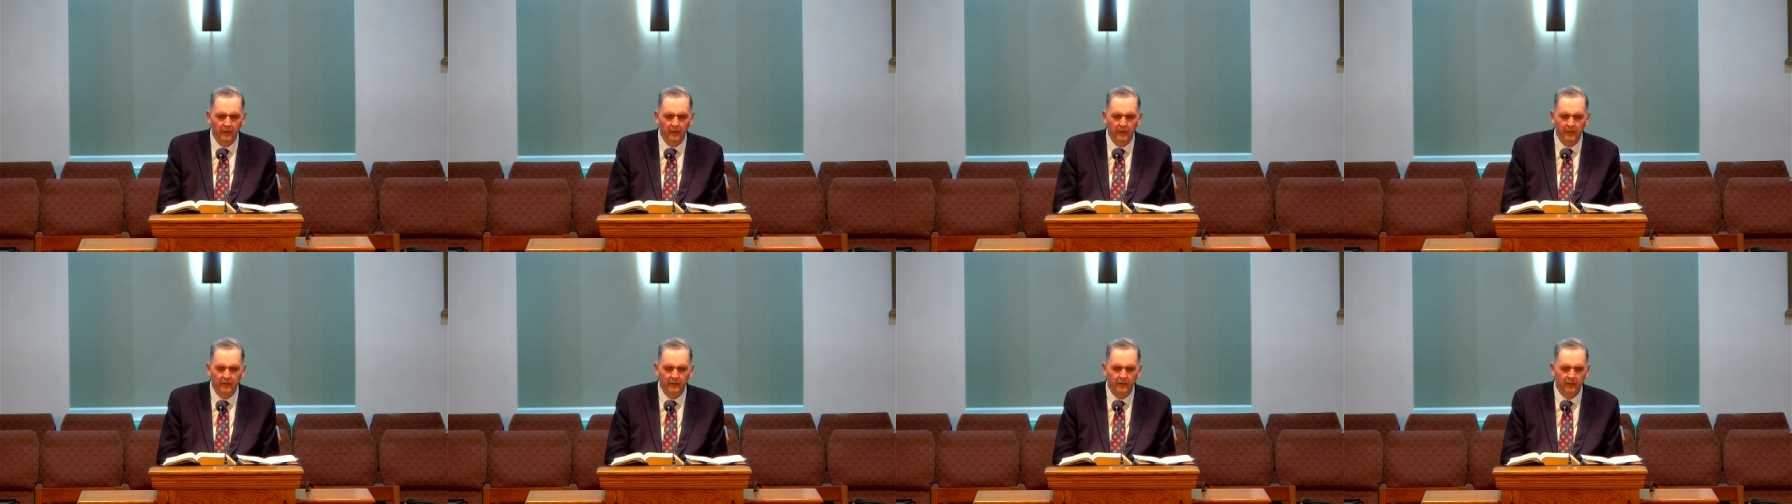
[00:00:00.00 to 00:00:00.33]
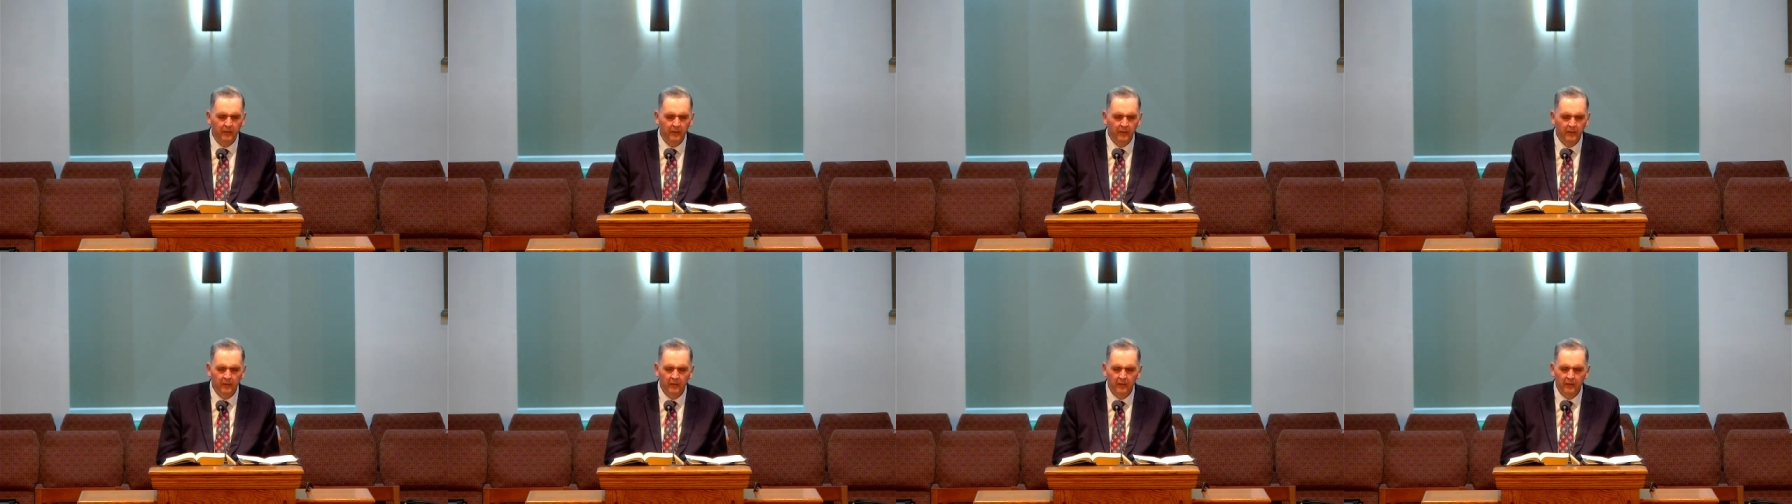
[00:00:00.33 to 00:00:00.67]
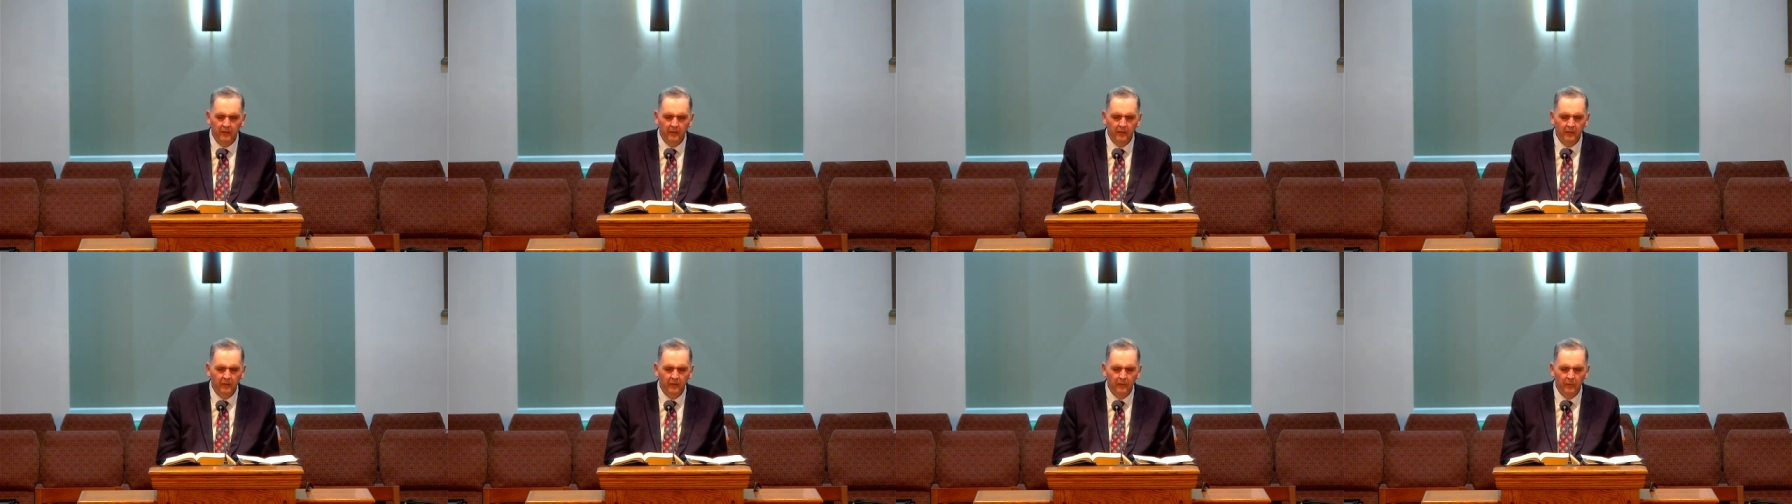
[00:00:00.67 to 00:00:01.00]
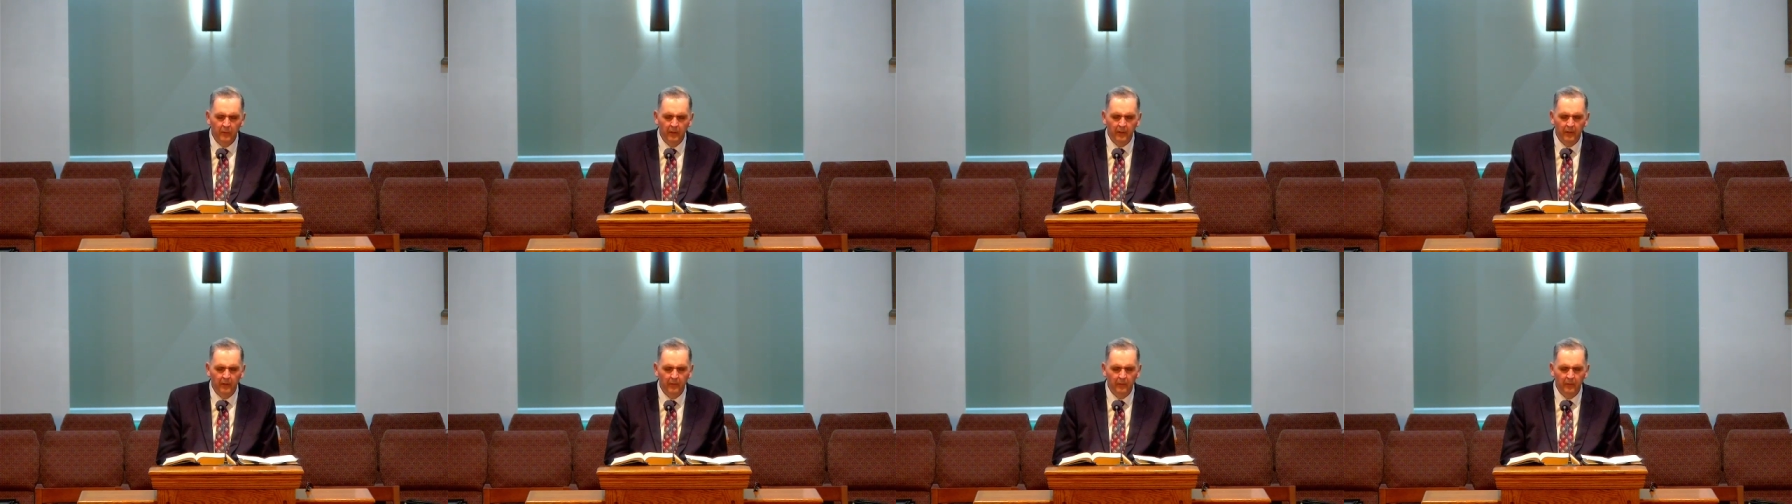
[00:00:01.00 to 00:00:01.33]
And
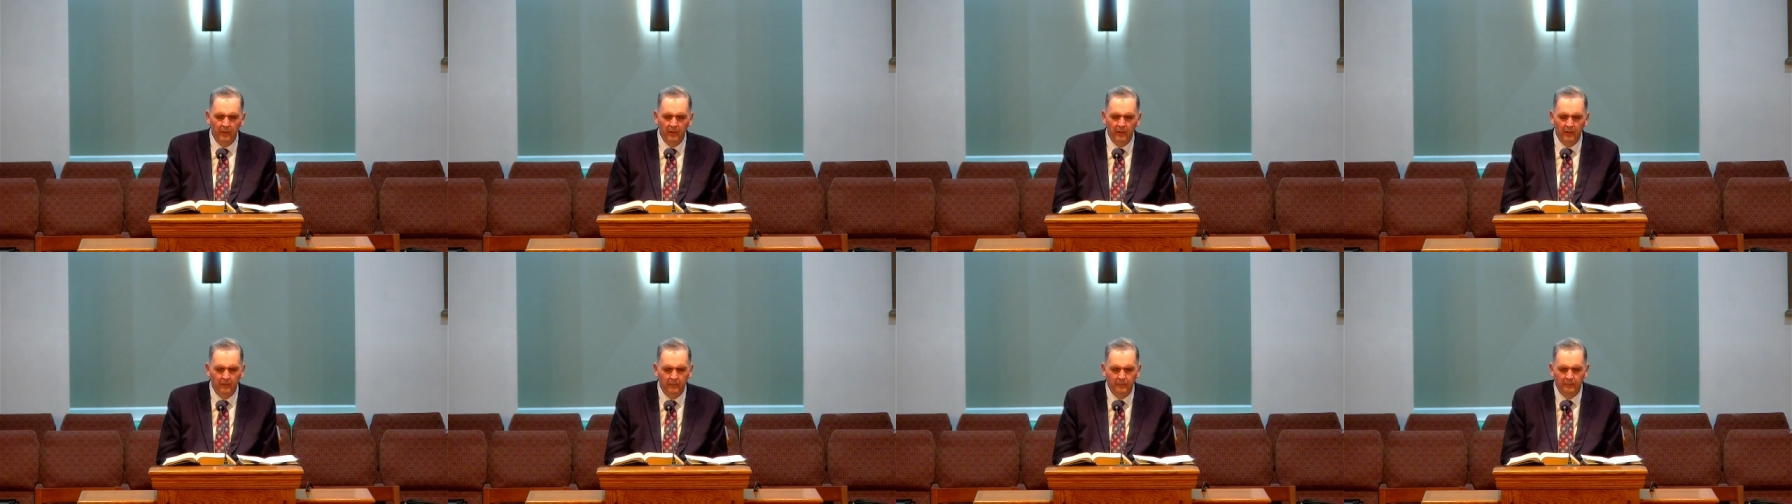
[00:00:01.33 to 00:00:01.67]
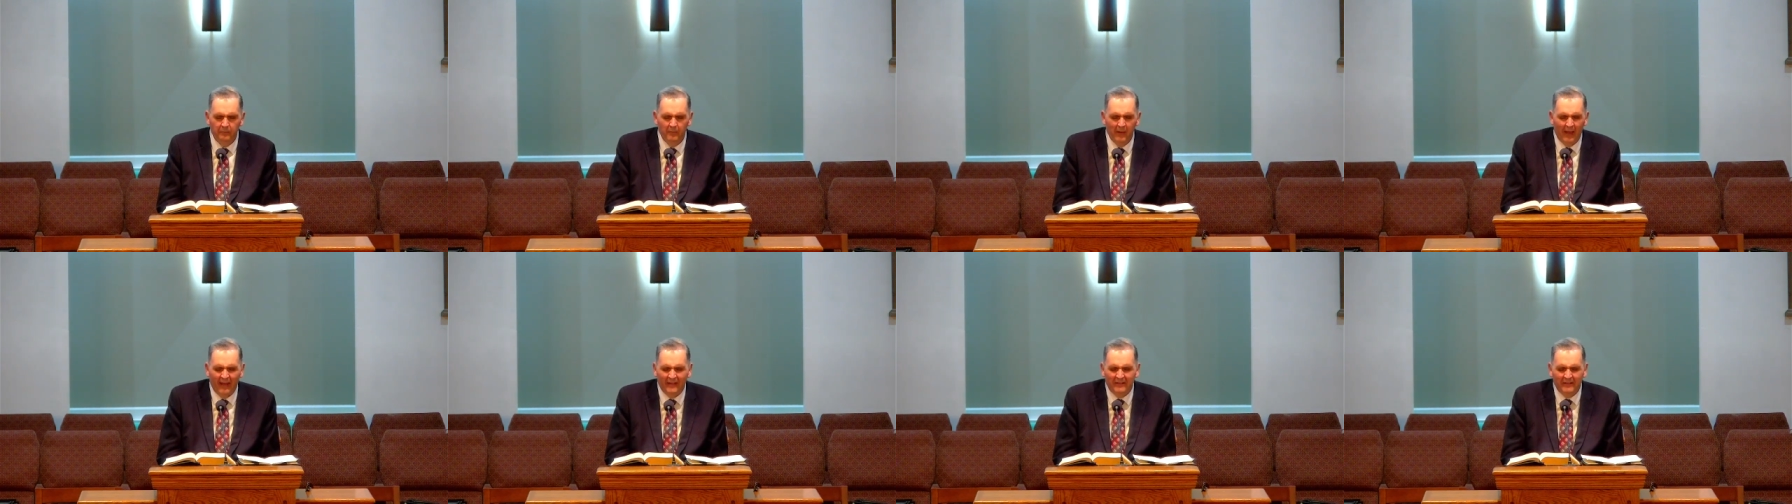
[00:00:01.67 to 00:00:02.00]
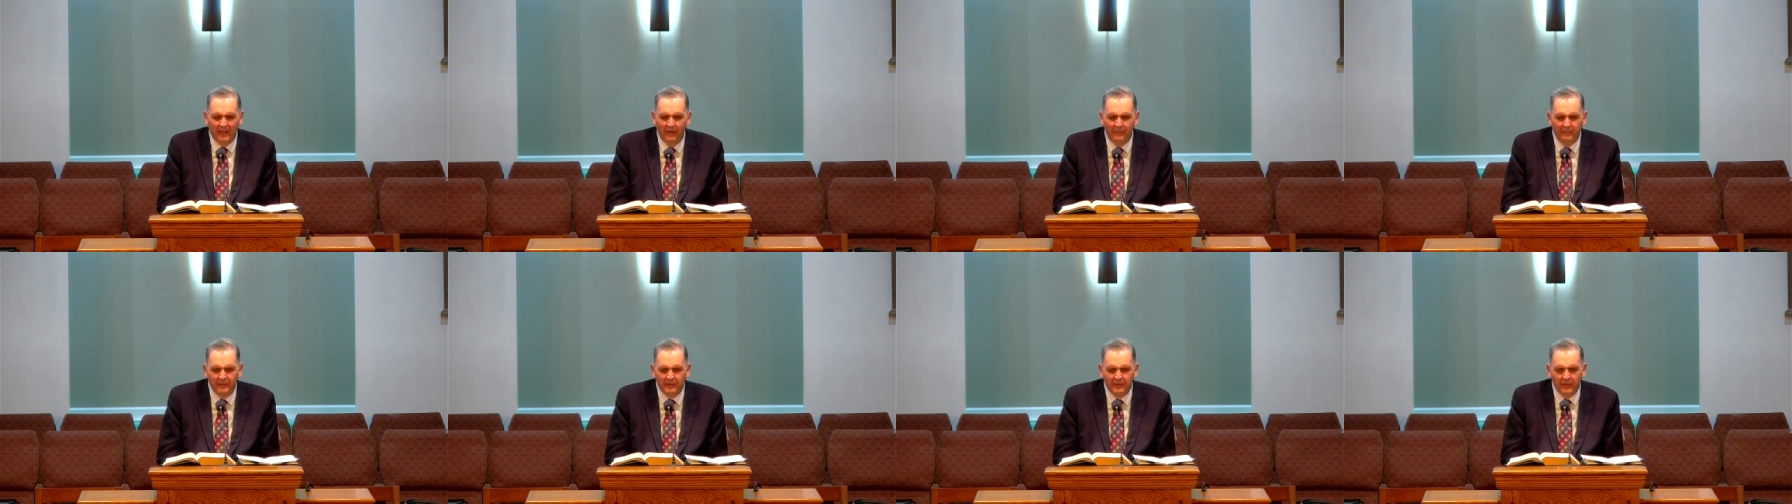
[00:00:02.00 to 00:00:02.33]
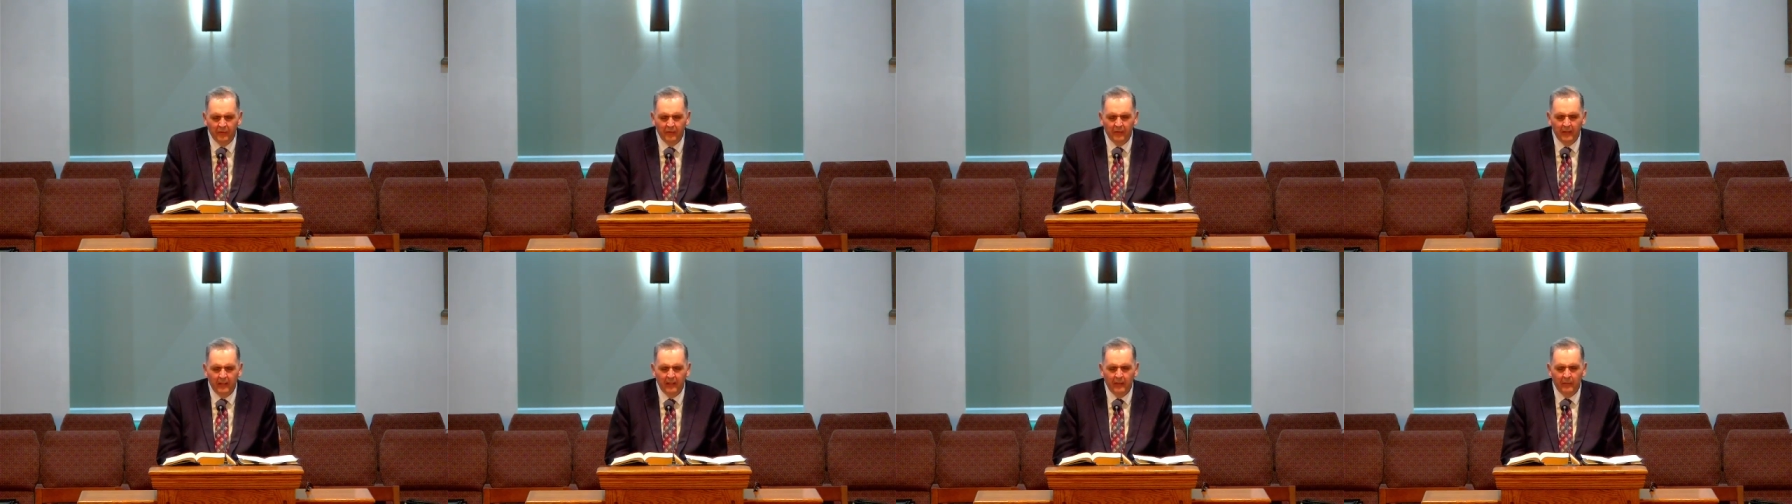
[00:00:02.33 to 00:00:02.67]
what a, what a magnificent
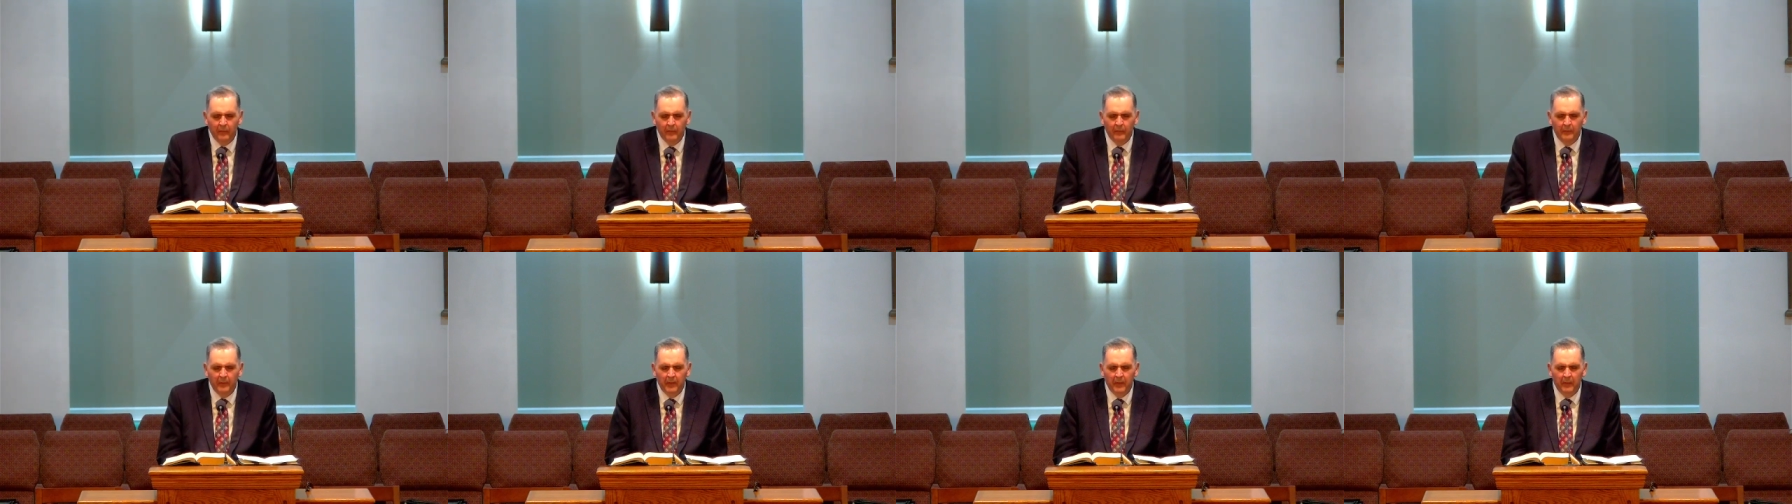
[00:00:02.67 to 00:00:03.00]
thing it would be.